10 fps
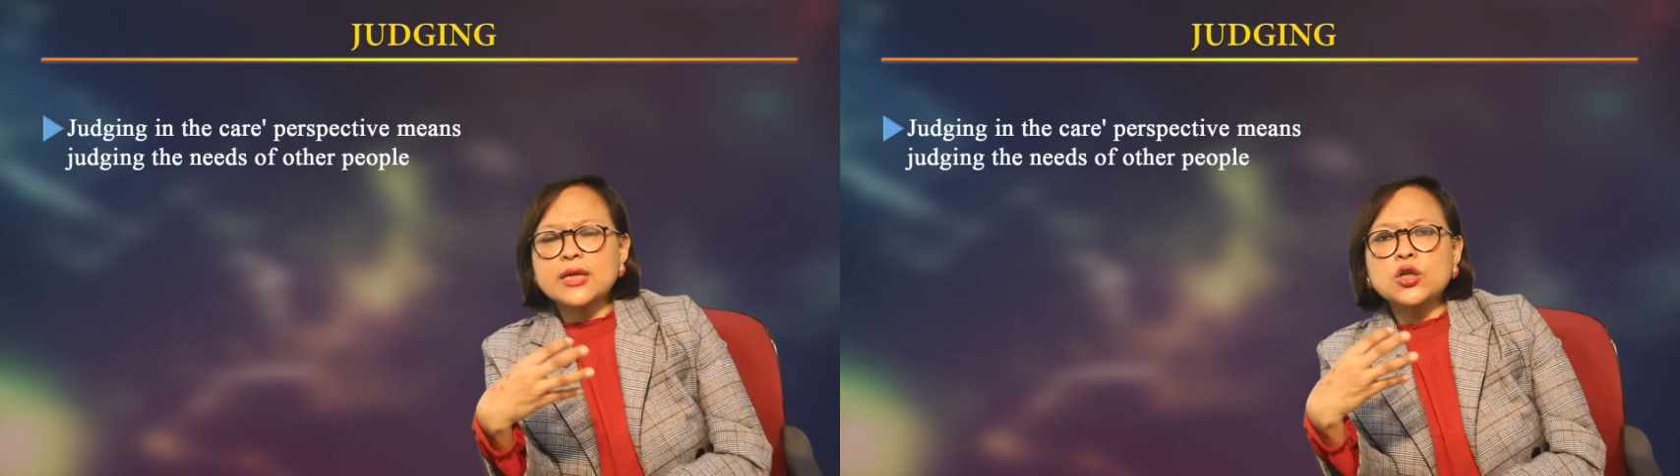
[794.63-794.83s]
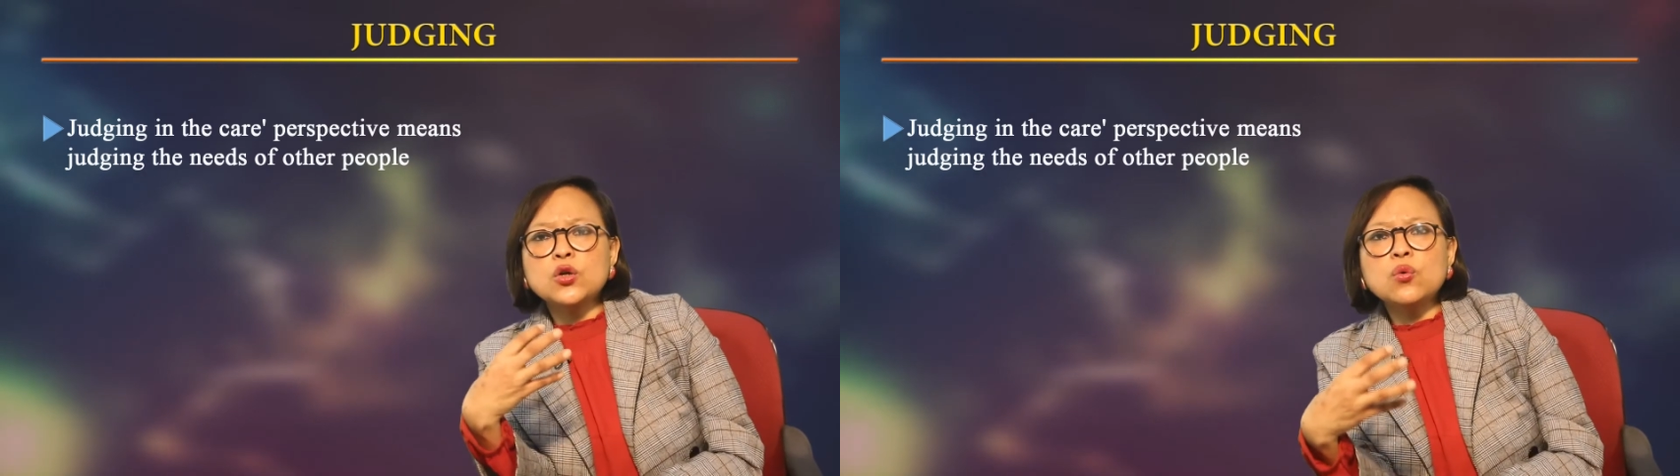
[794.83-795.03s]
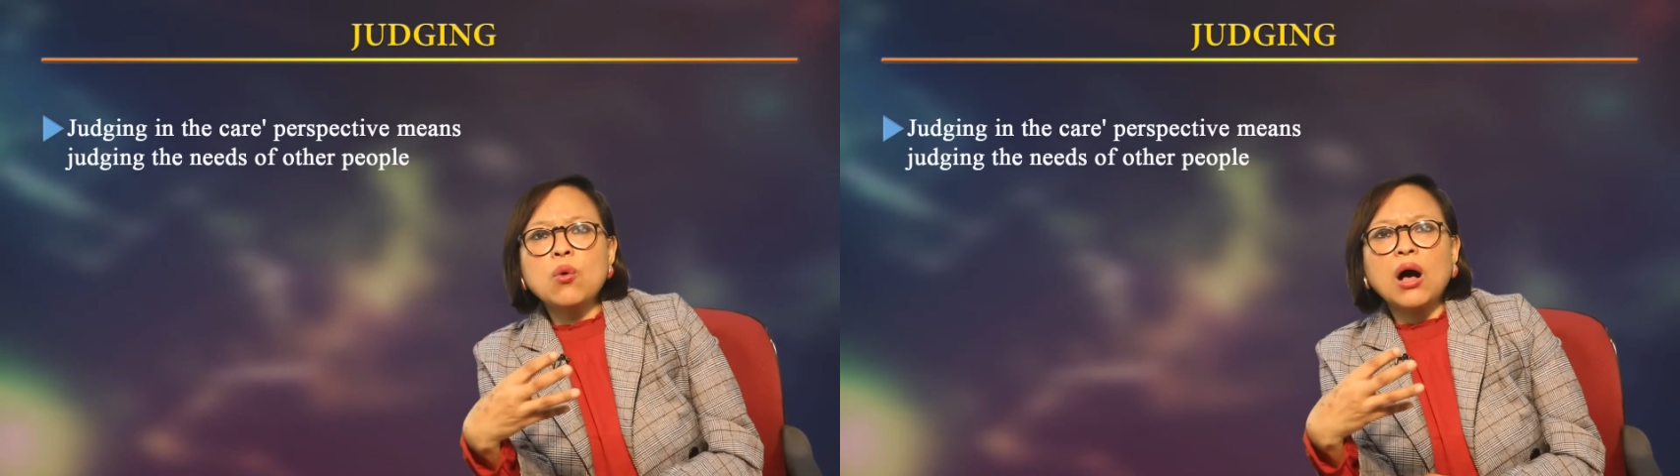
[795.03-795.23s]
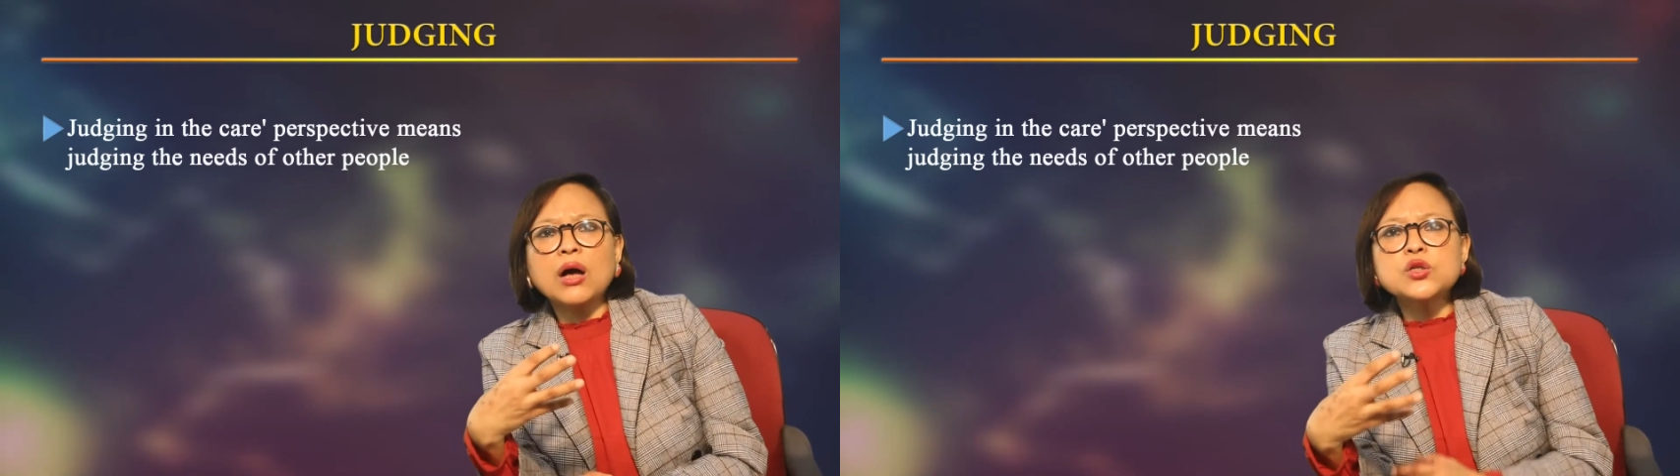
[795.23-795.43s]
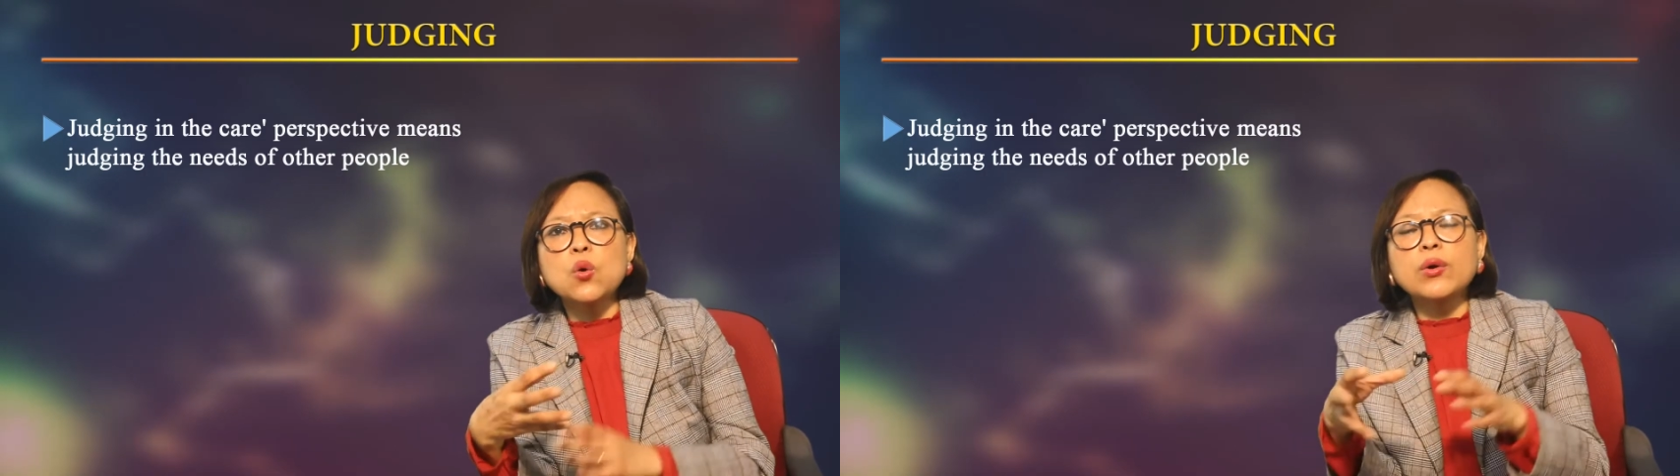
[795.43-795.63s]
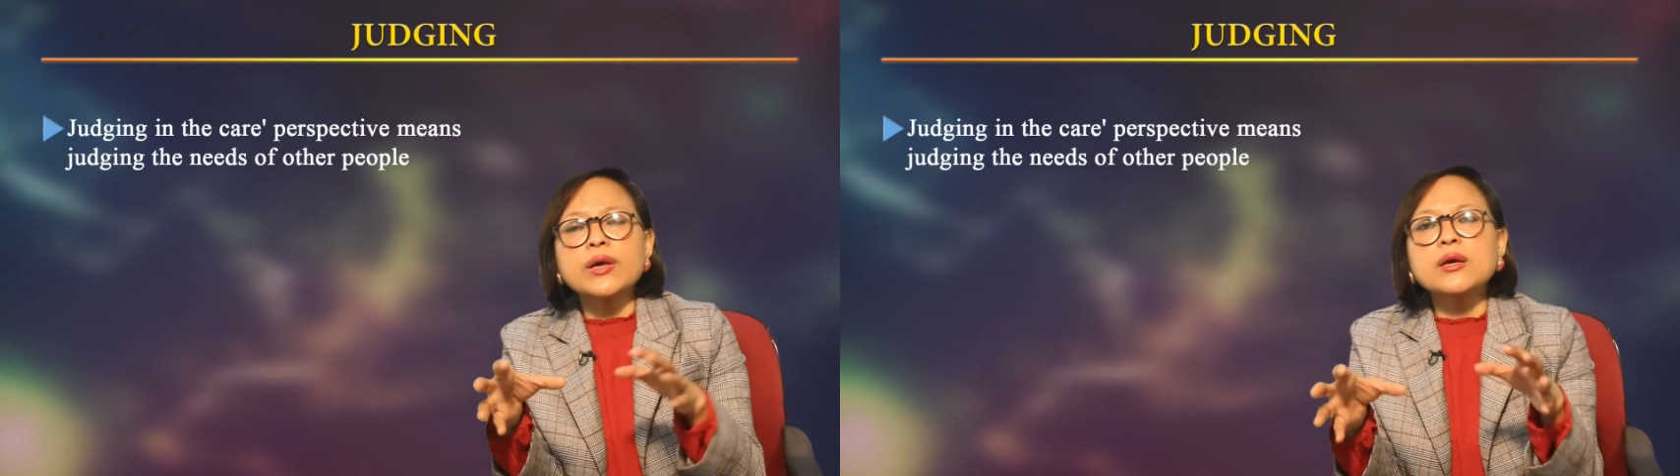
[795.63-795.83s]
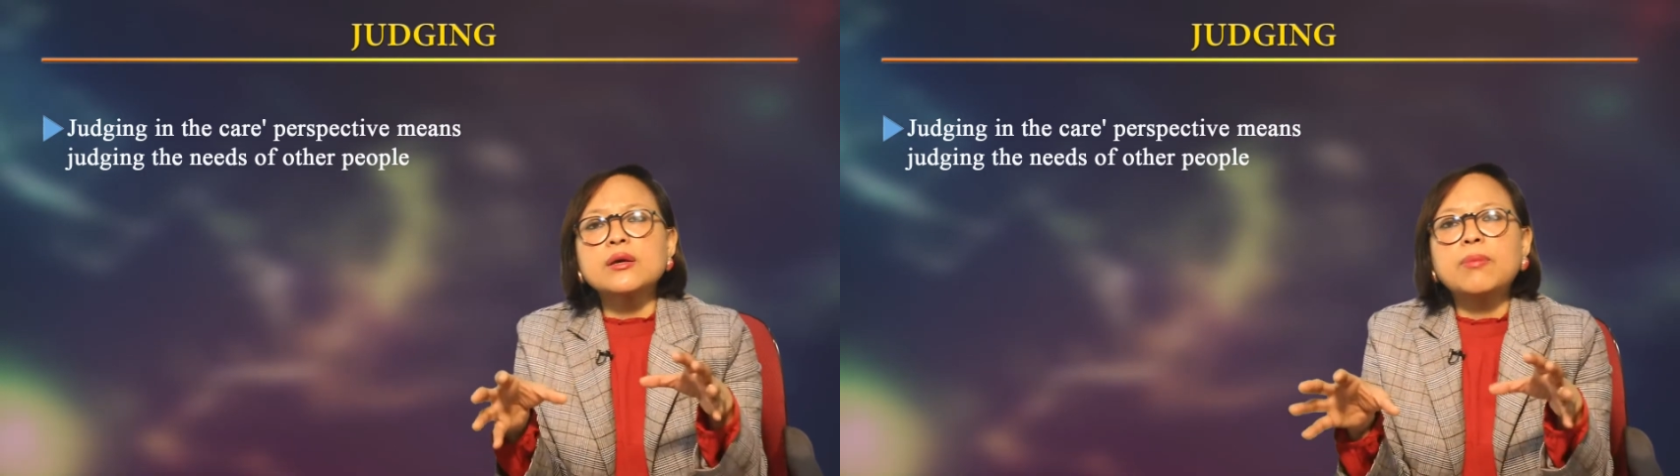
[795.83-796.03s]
you are talking